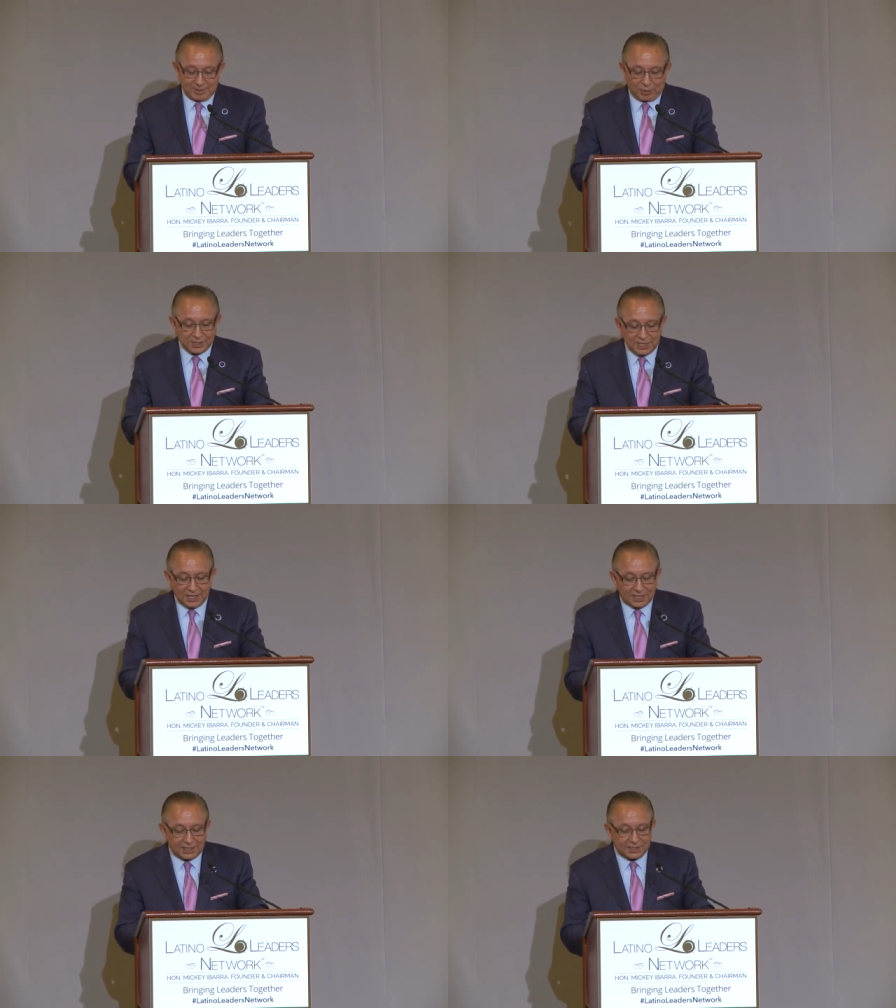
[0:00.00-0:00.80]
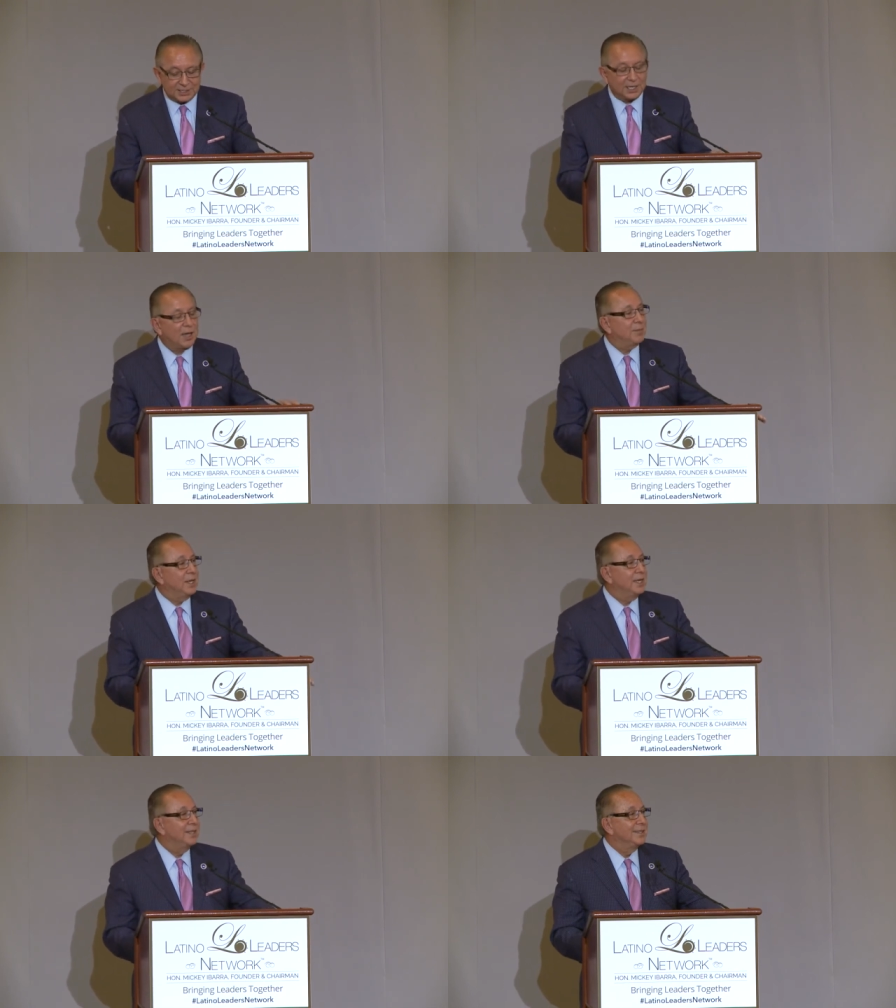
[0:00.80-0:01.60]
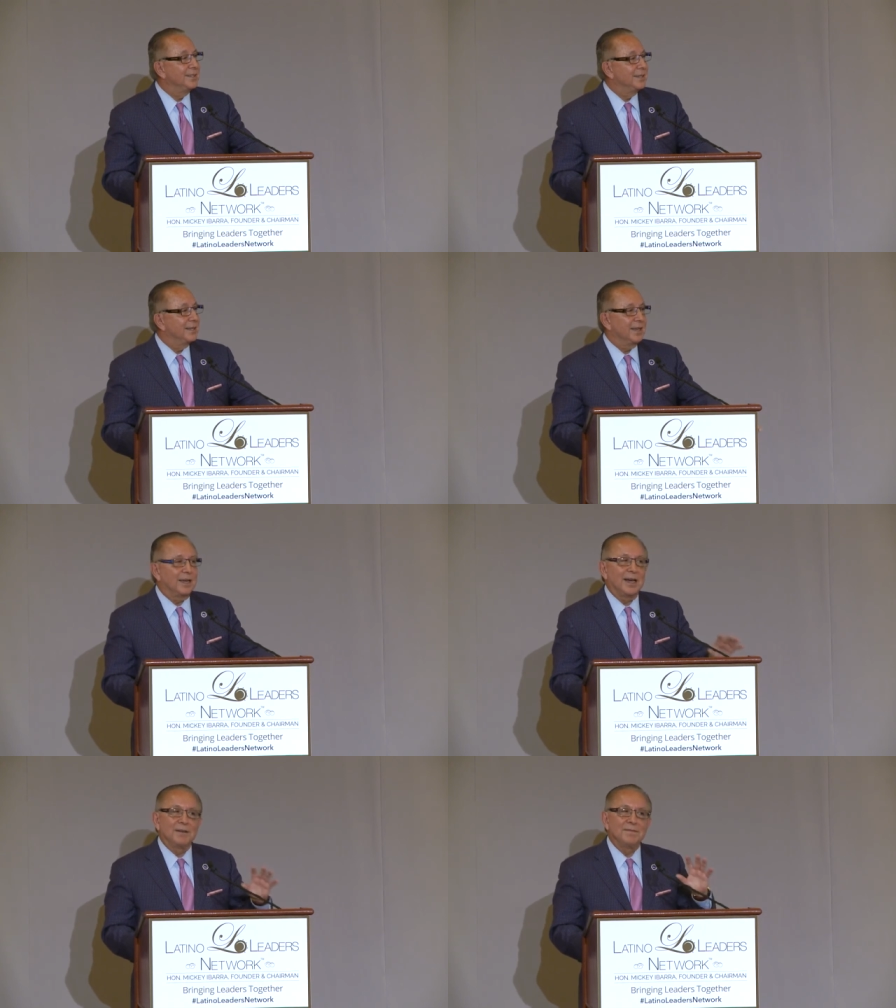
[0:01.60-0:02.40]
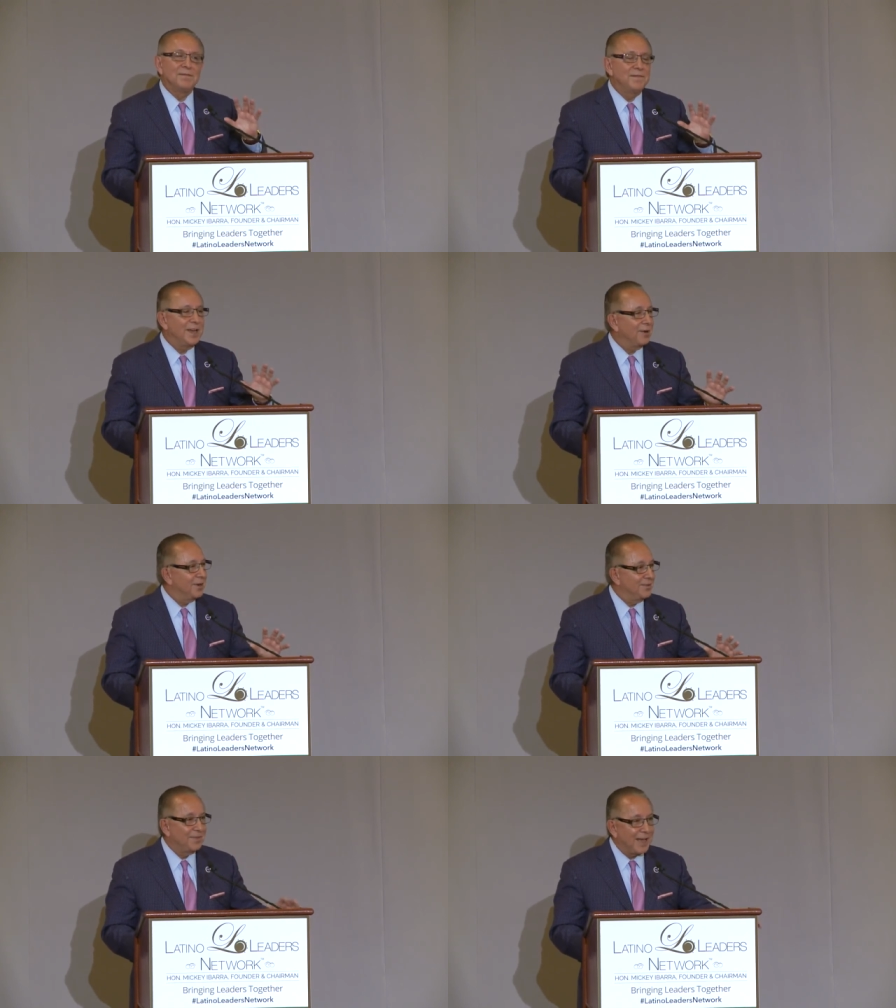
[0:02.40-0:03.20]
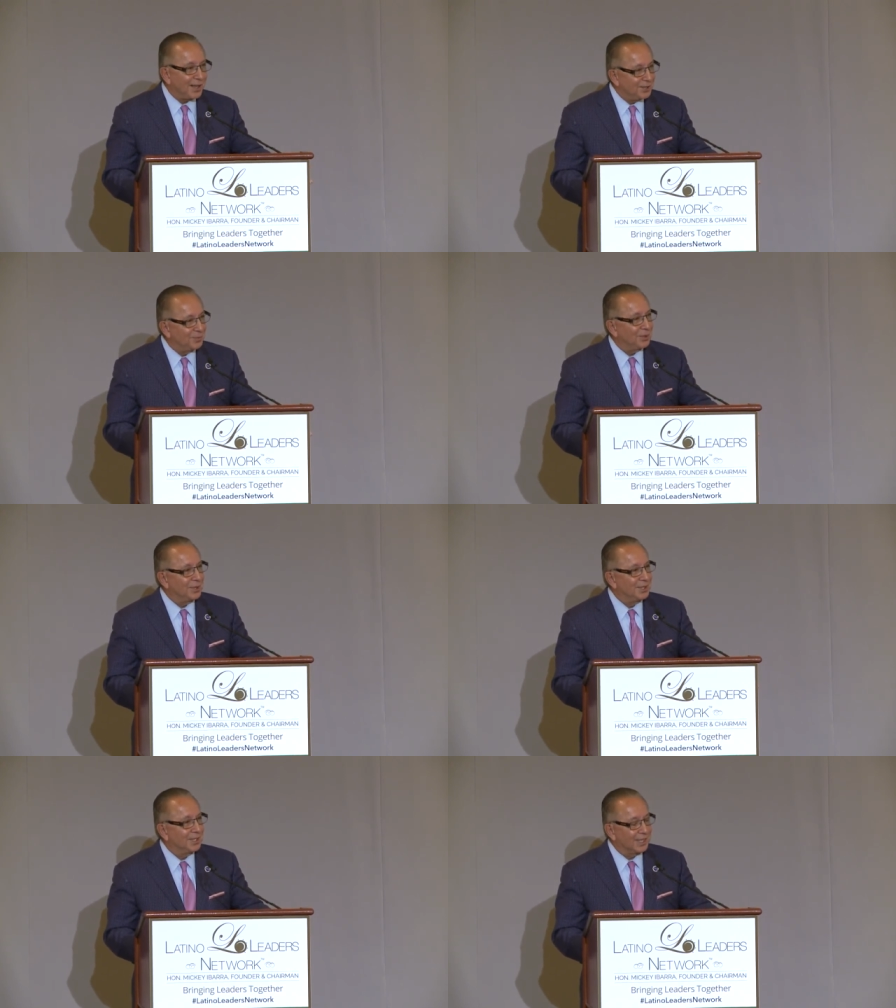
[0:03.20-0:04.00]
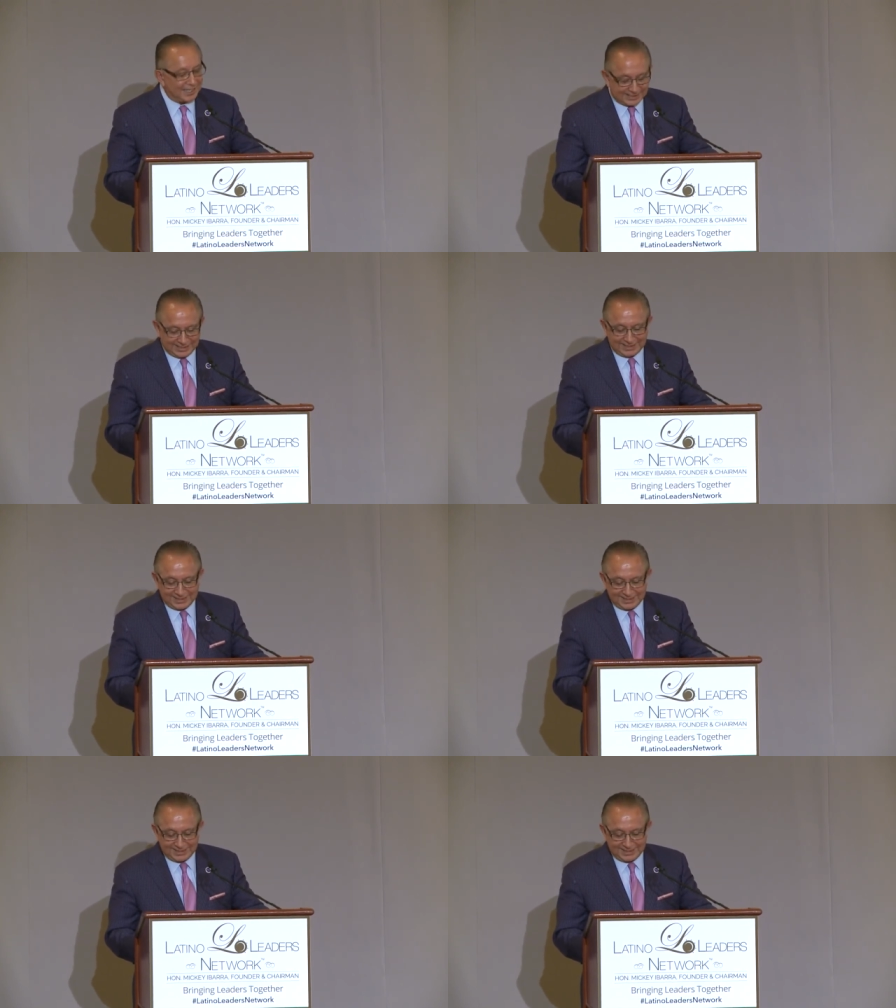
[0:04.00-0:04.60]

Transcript: President Clinton taught me a very valuable lesson